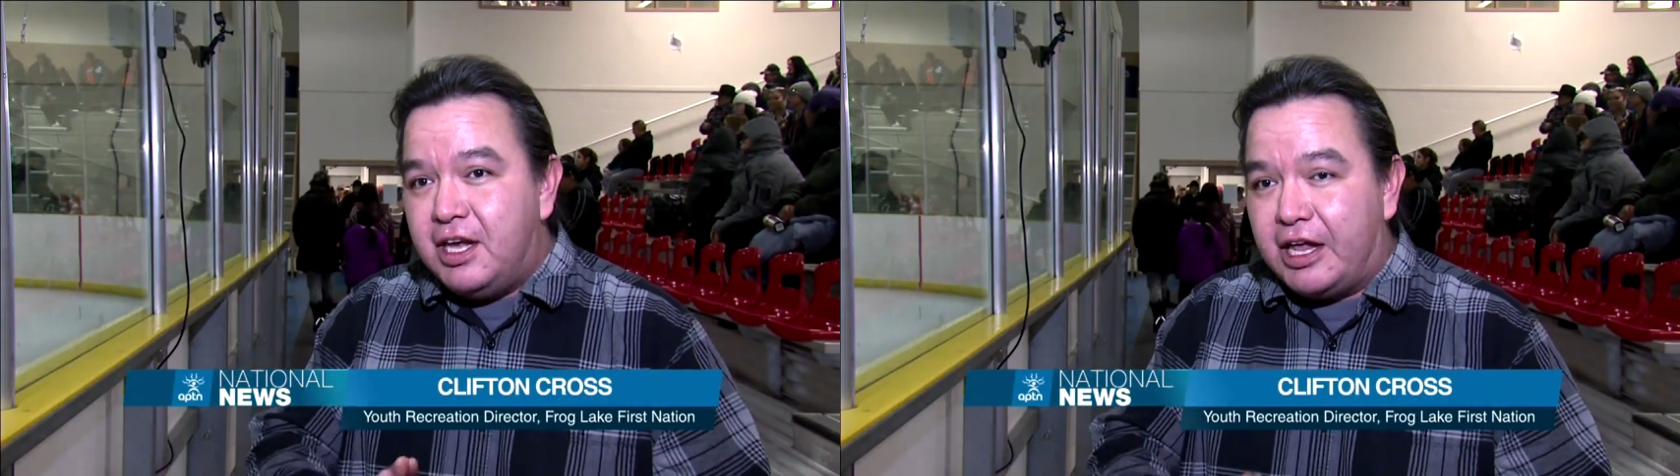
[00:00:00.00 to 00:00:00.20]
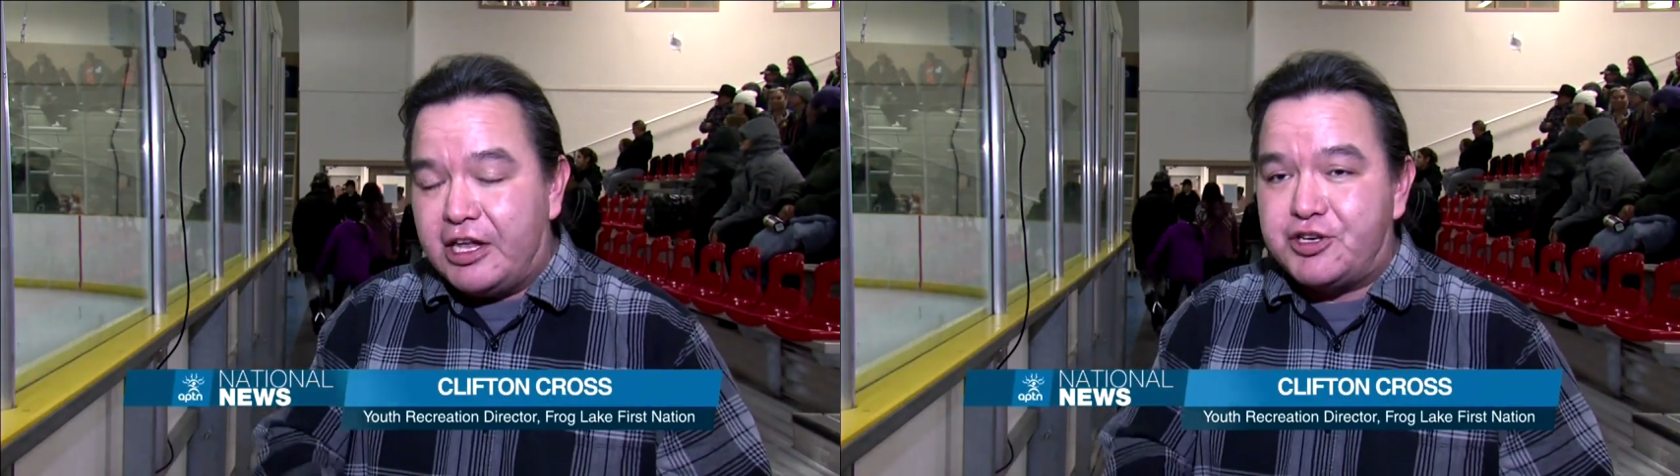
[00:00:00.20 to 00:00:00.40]

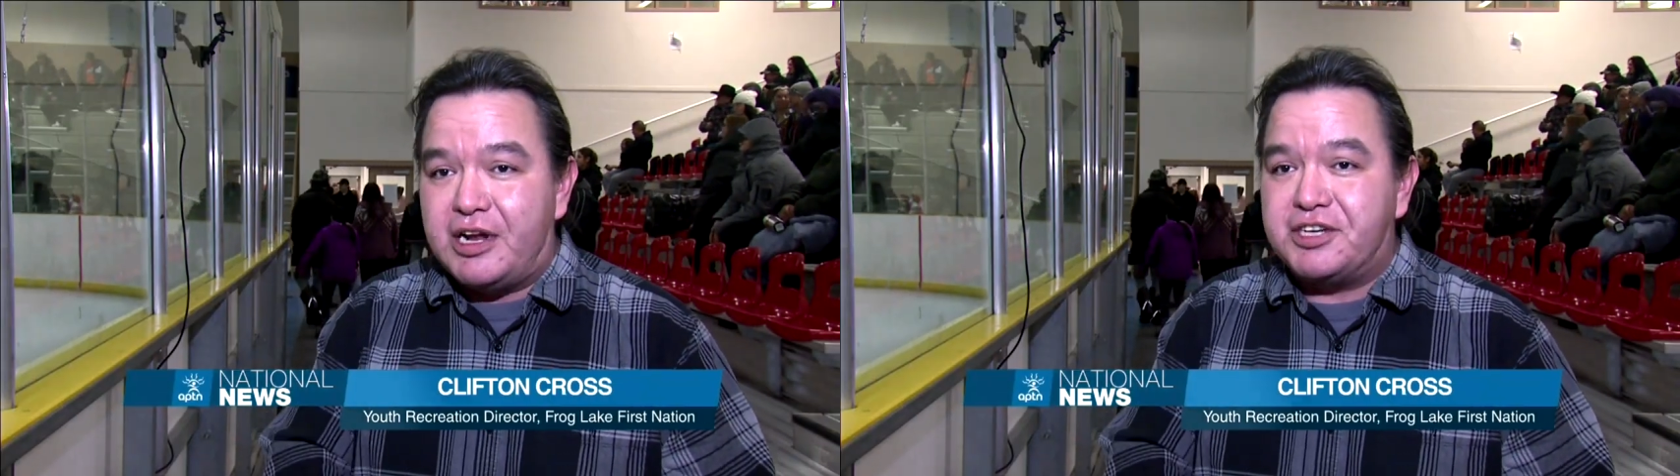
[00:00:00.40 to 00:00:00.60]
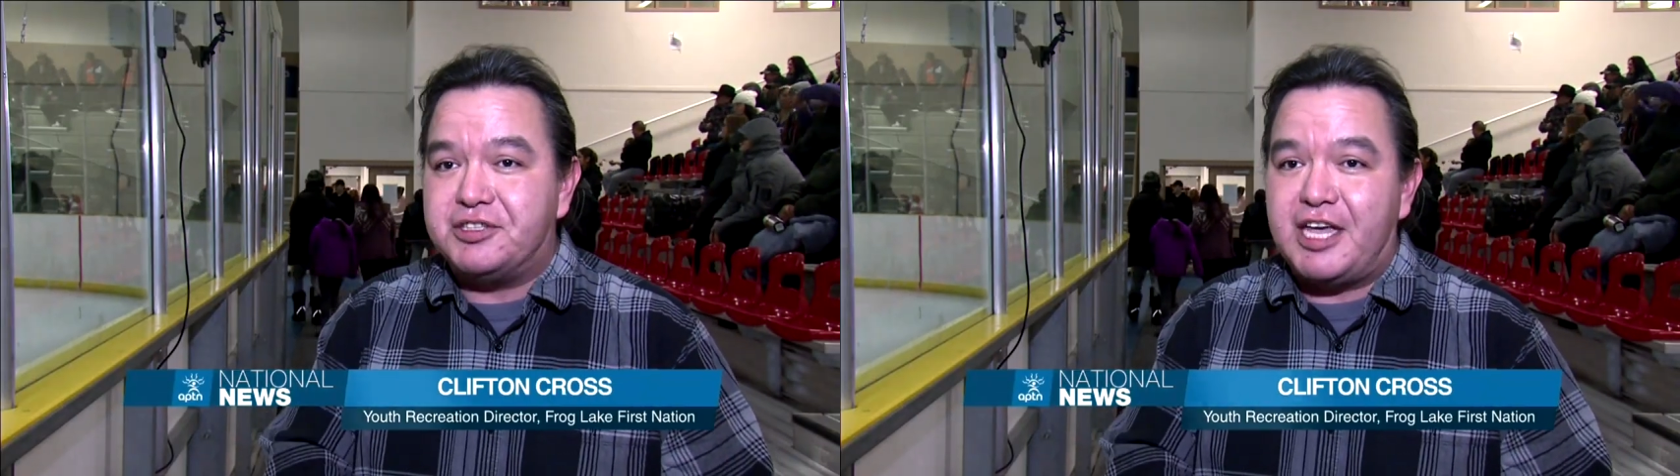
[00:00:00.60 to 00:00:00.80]
an
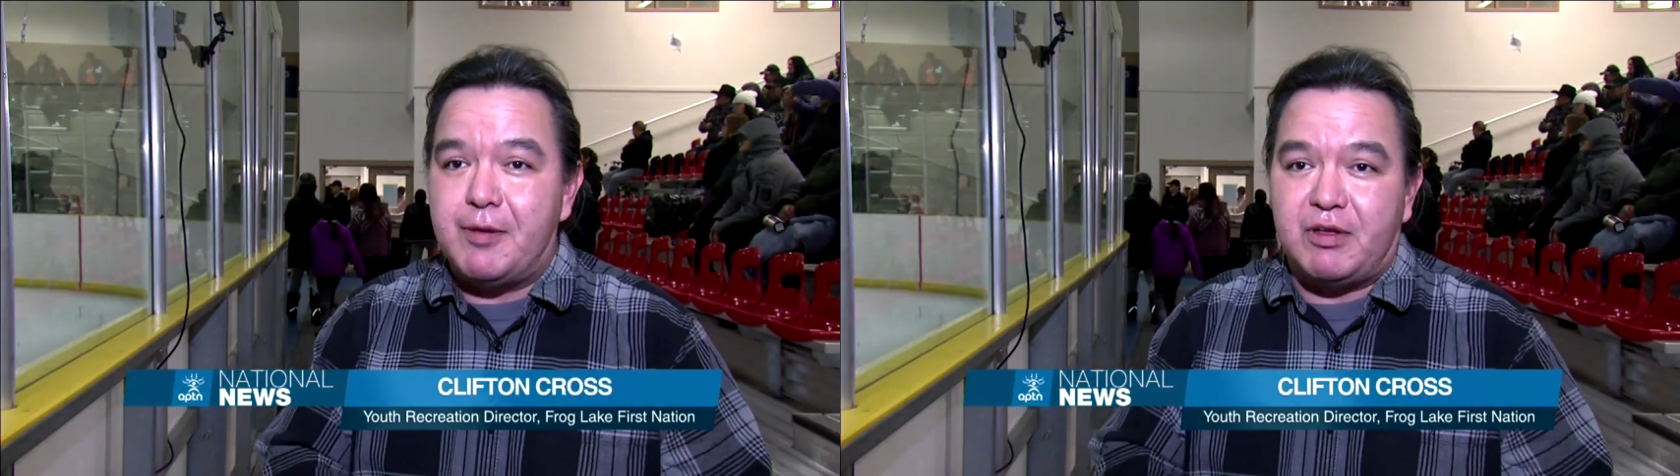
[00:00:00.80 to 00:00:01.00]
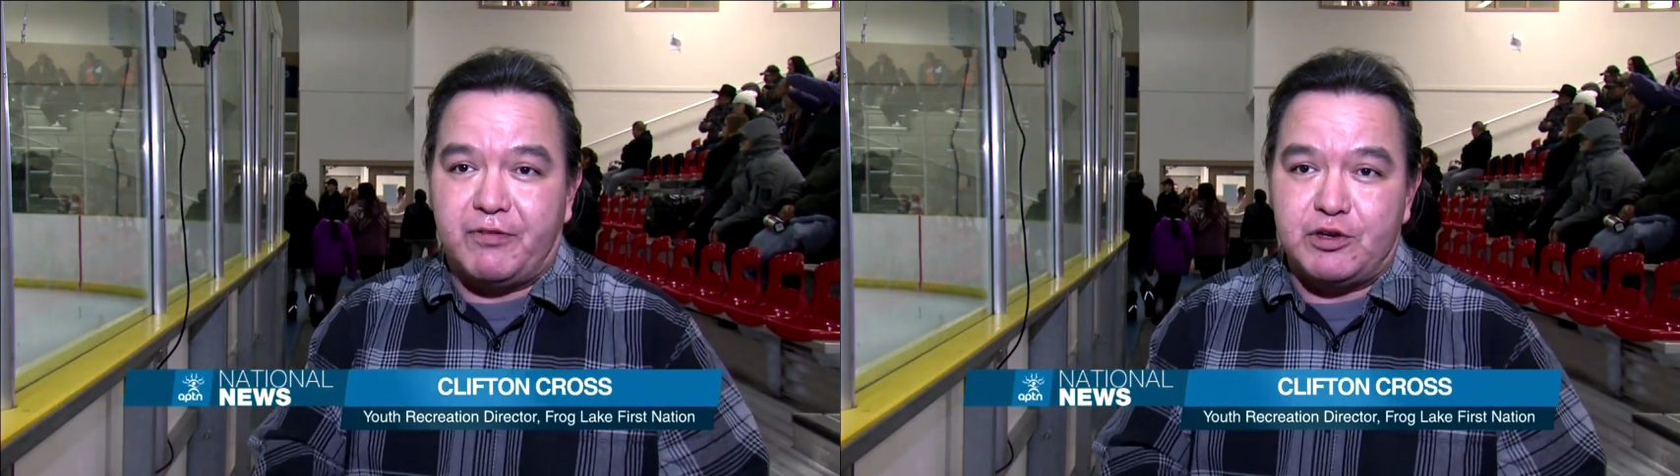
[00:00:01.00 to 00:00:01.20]
international
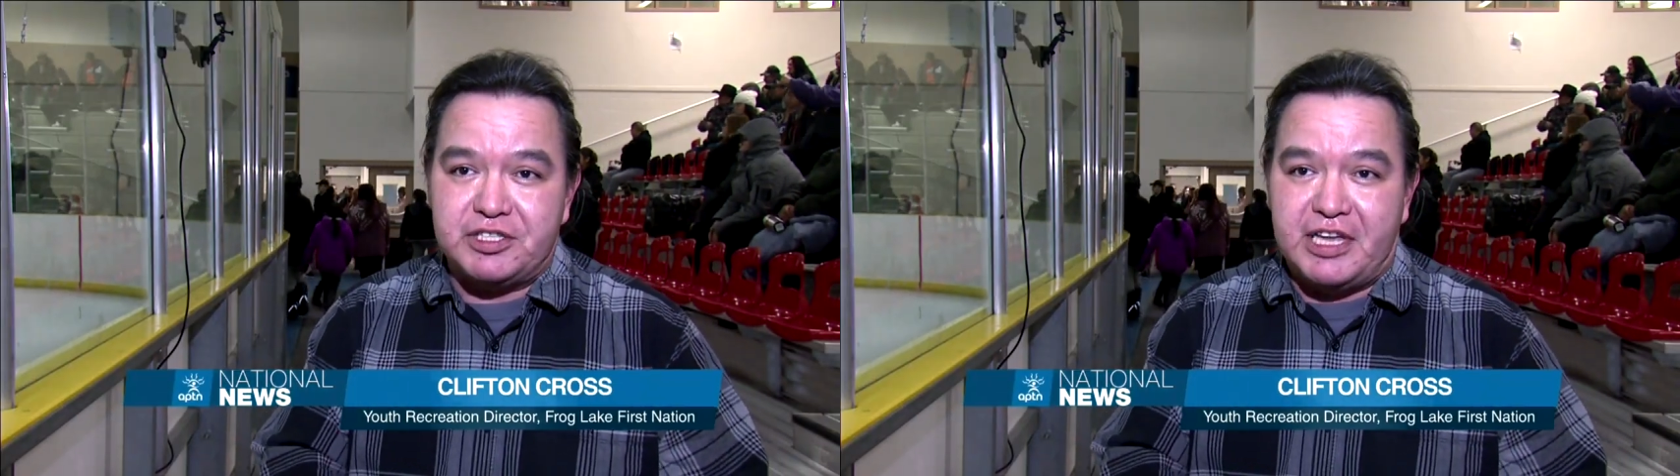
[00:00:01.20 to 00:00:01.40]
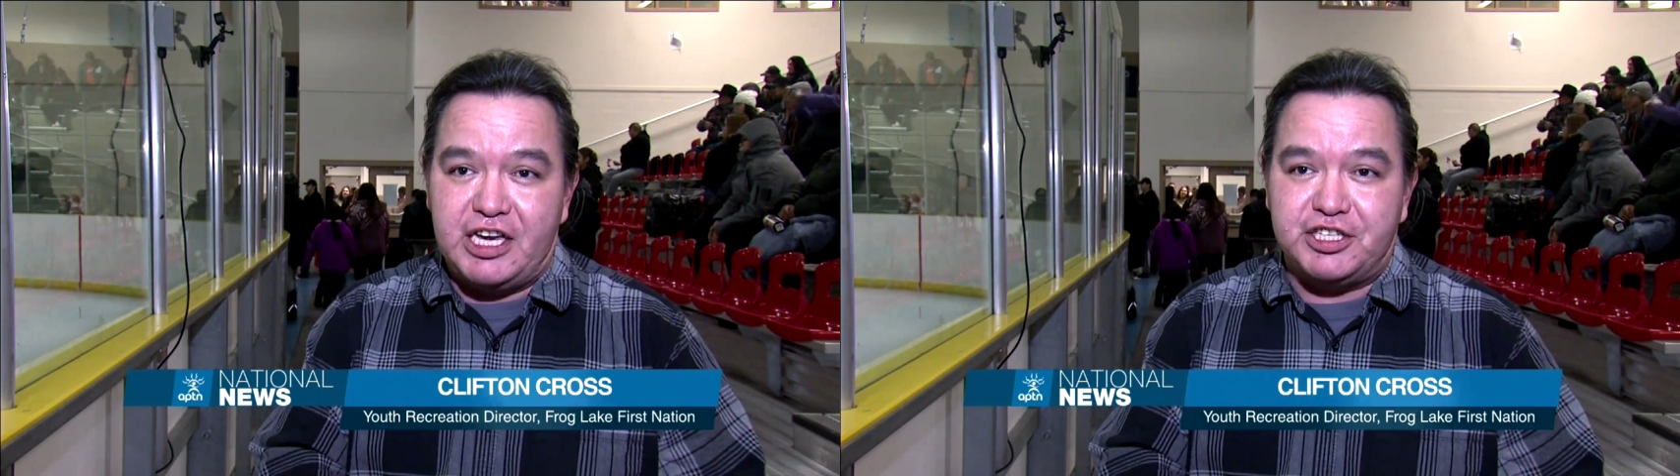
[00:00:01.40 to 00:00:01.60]
game in the
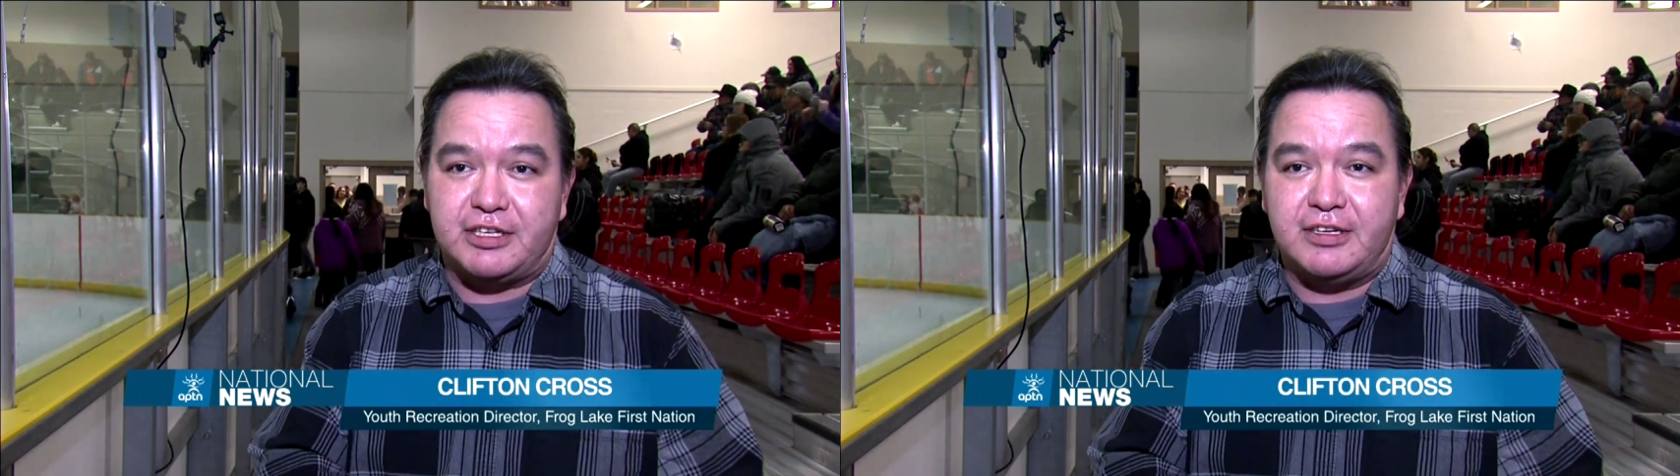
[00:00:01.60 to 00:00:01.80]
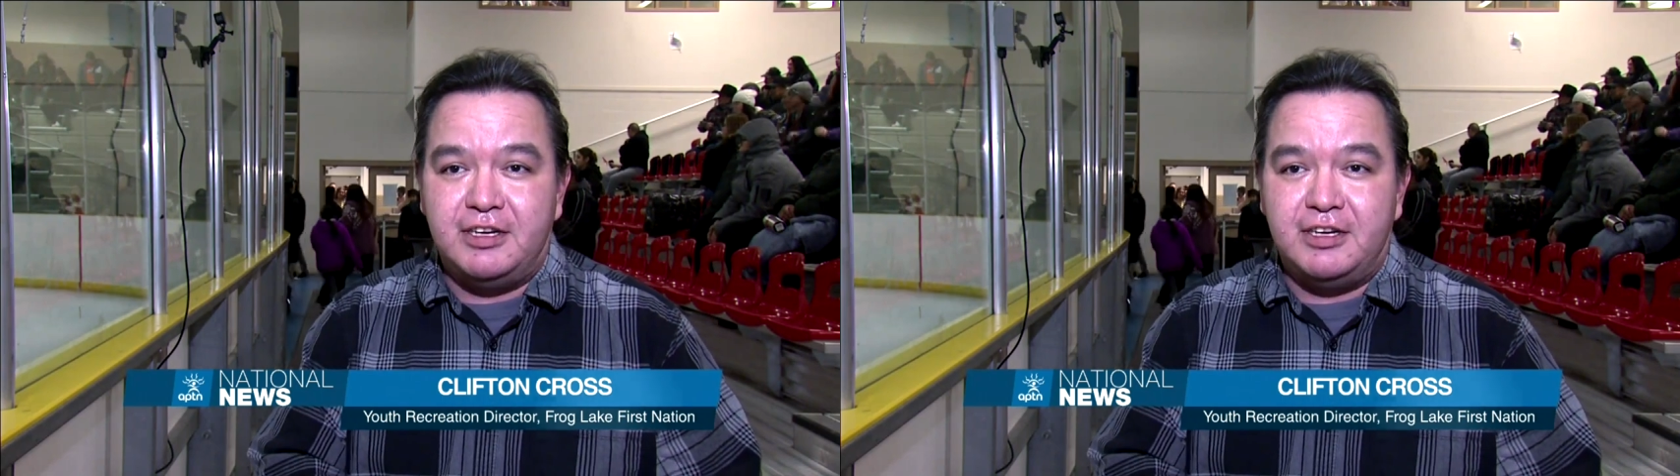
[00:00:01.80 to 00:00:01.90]
First Nation,